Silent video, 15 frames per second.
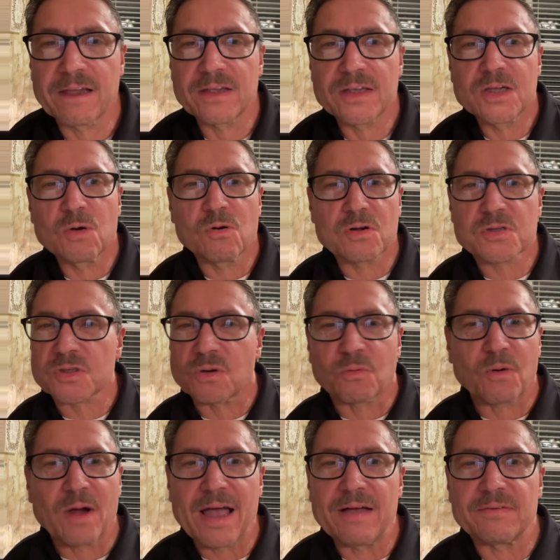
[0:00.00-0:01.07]
You are
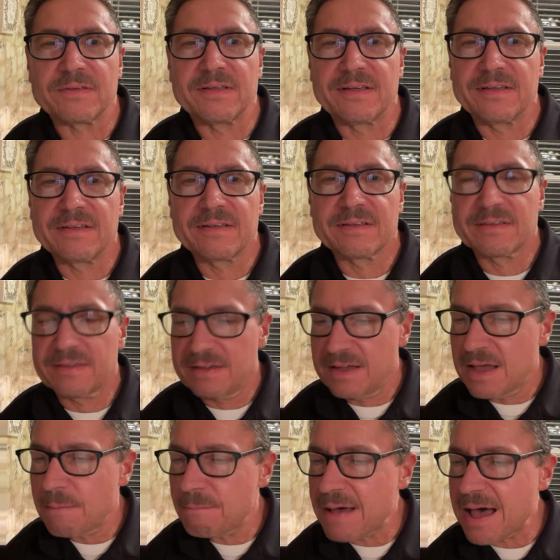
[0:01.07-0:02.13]
surrounded
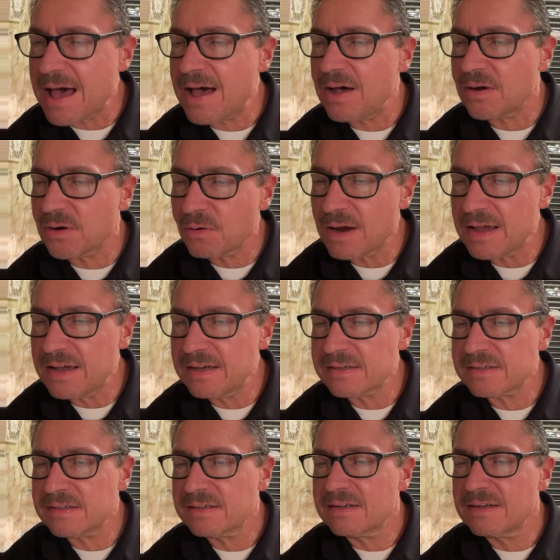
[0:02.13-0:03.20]
by a
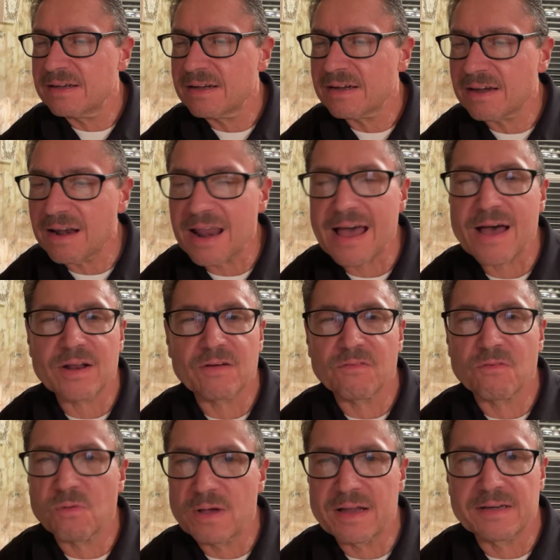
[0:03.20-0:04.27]
great cloud of
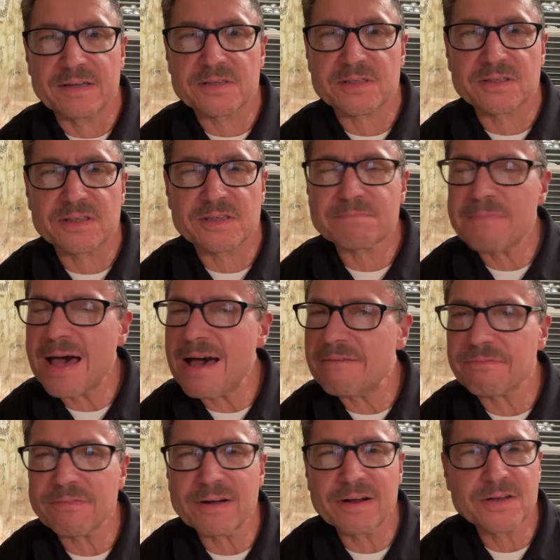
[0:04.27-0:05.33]
witnesses. My
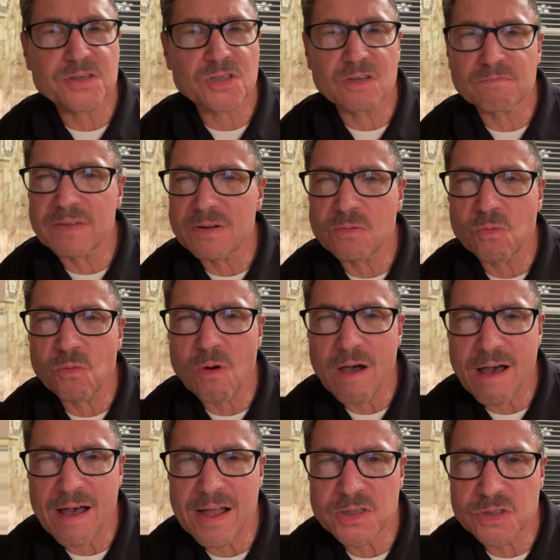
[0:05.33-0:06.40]
friends, you've been
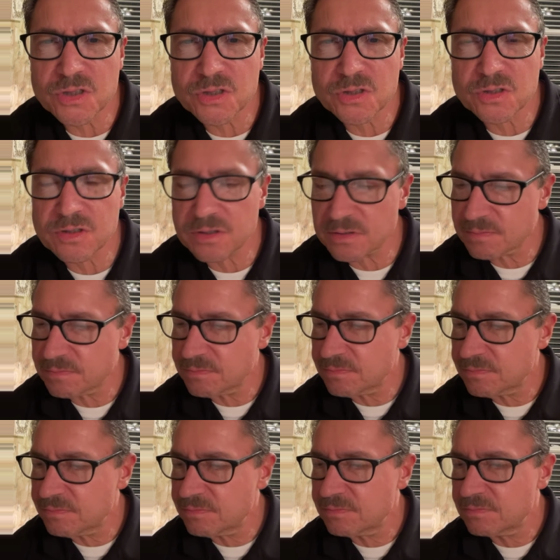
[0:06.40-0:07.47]
washed.
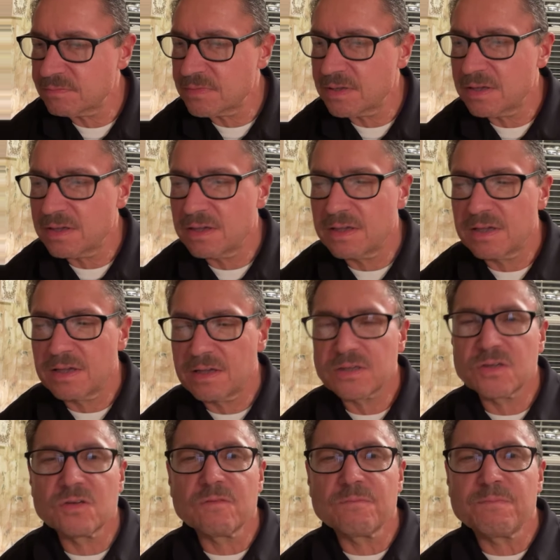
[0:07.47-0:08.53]

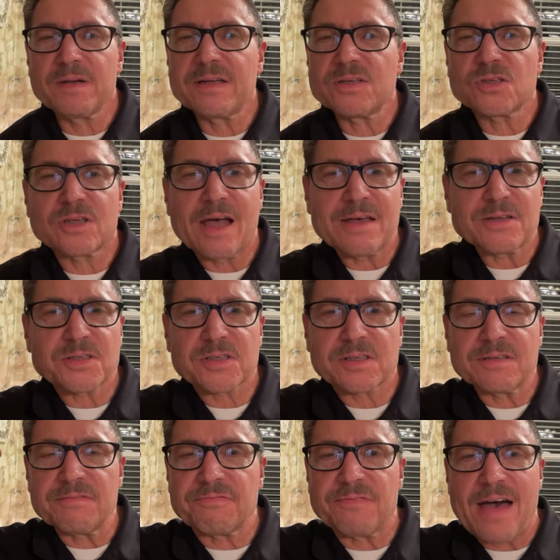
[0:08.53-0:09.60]
You've been
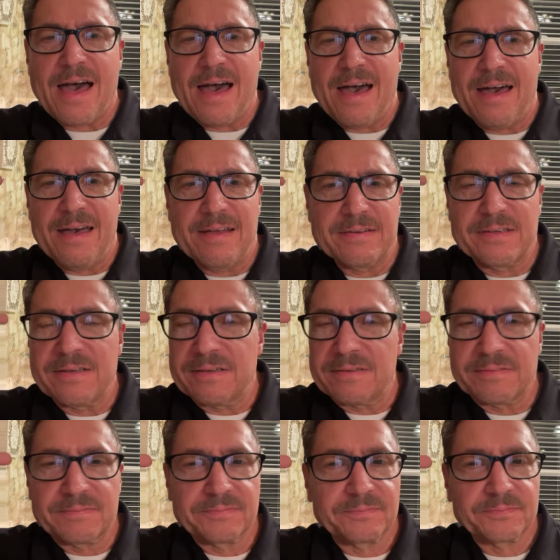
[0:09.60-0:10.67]
justified.
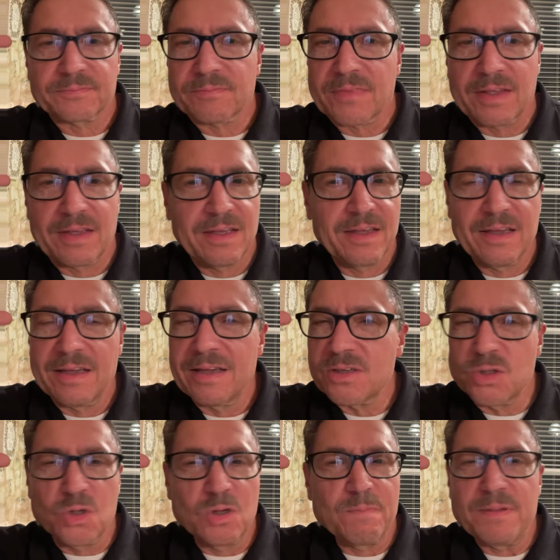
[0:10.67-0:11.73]

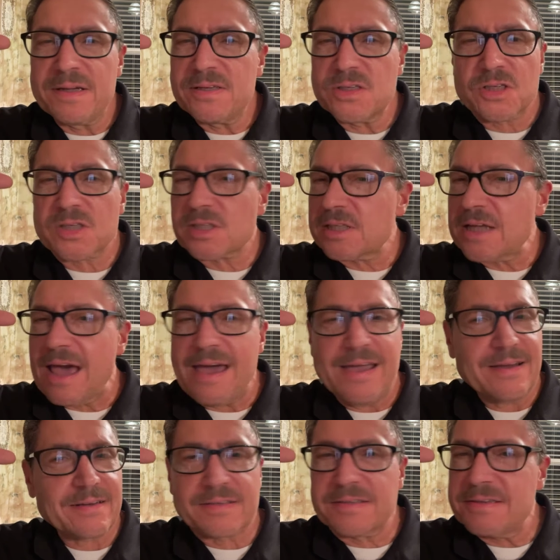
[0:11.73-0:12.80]
You've been
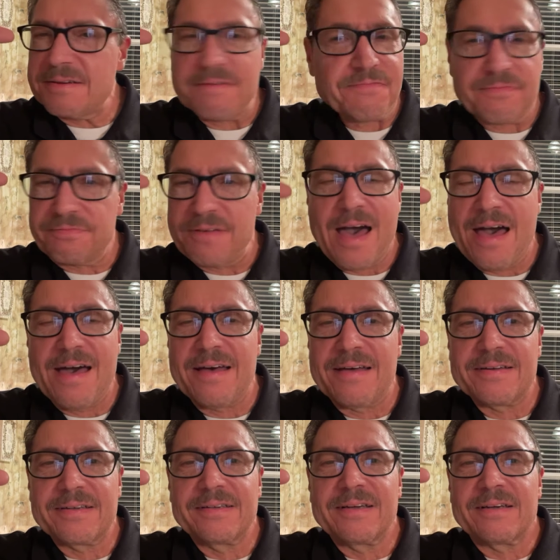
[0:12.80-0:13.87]

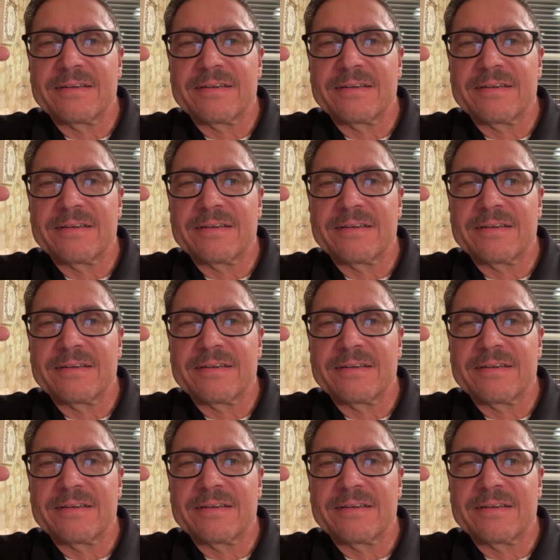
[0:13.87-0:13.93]
sanctified